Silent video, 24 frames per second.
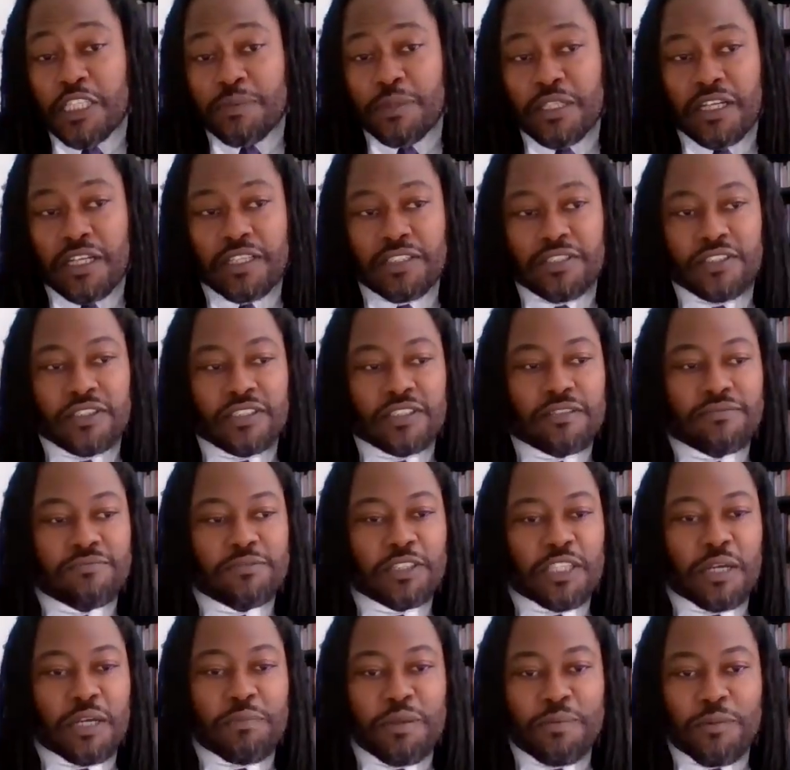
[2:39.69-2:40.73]
because
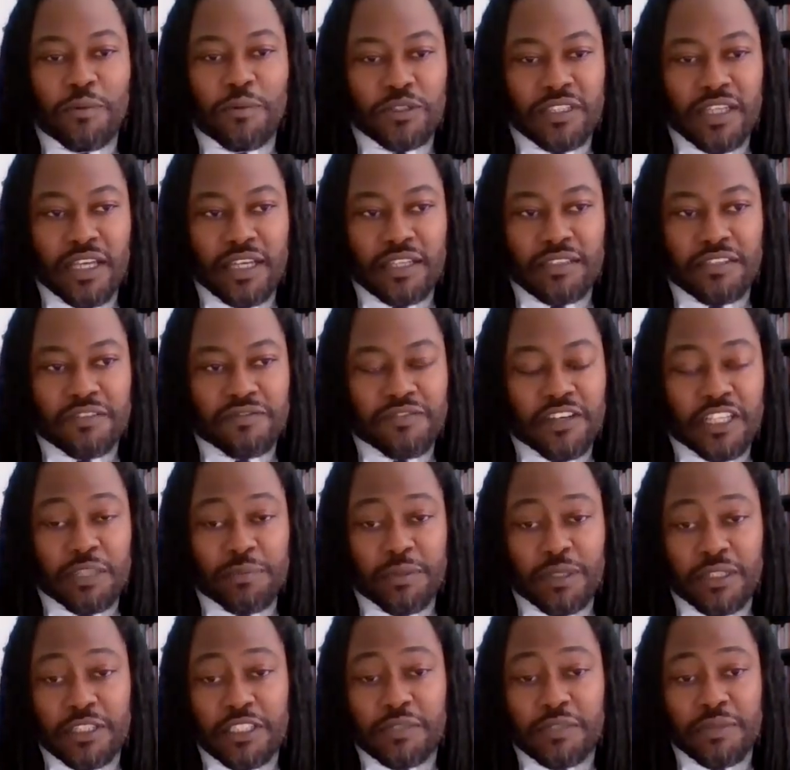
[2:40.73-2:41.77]
some people will say defund the
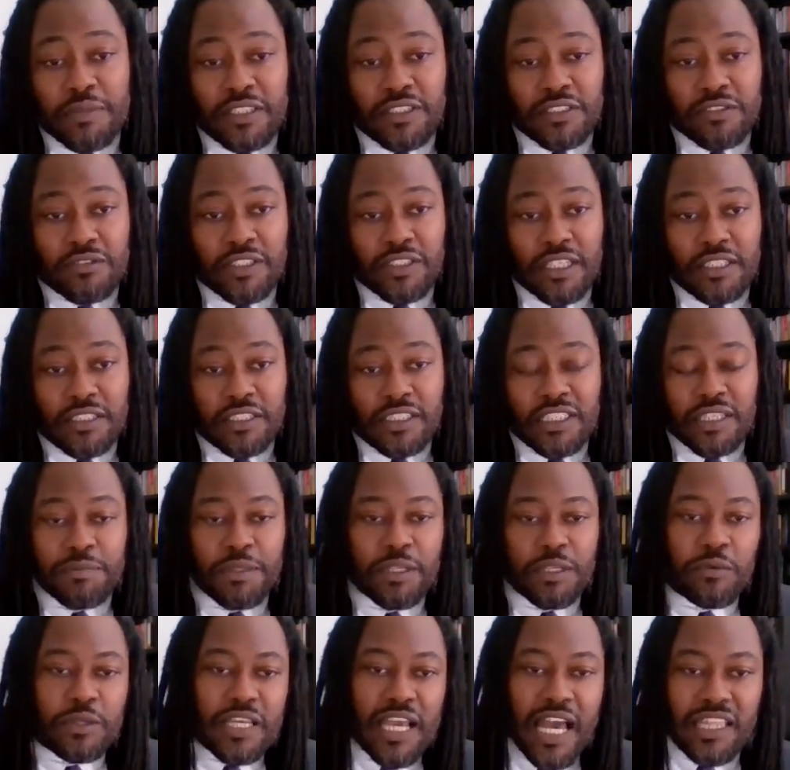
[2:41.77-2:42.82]
police means to just
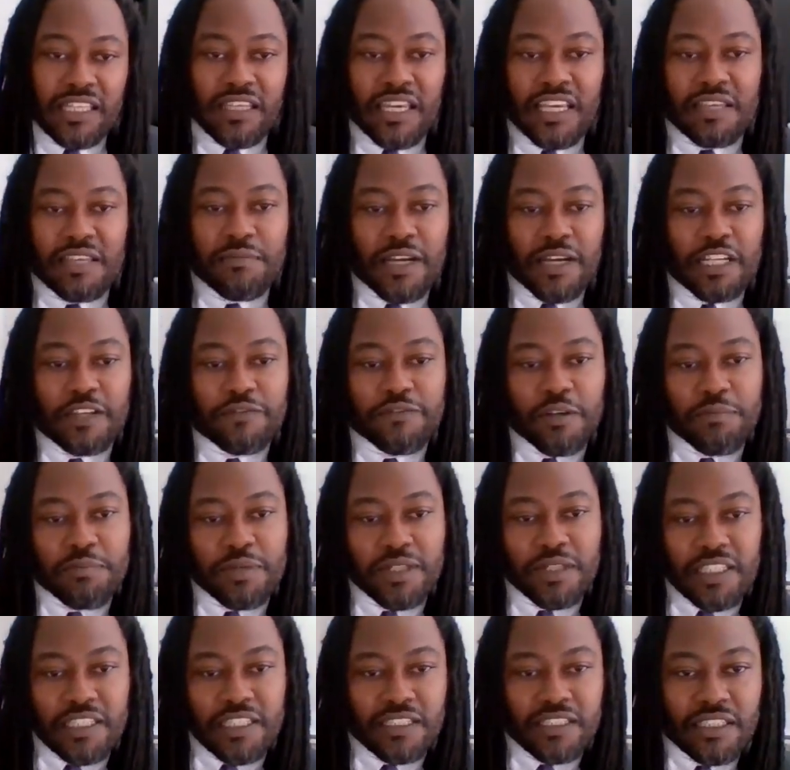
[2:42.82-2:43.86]
simply reallocate money from
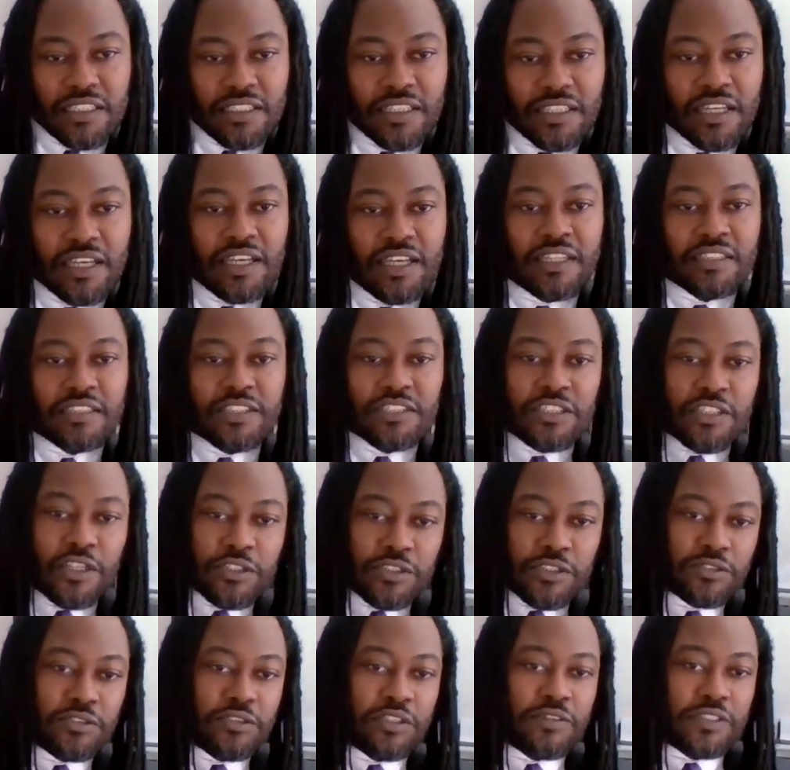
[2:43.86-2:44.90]
policing to
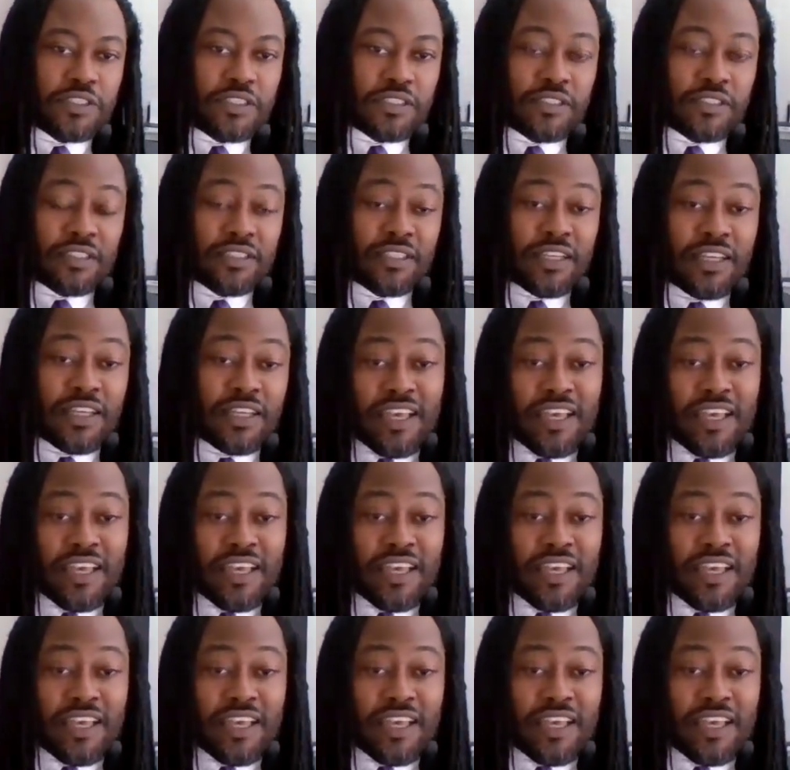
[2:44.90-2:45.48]
social services.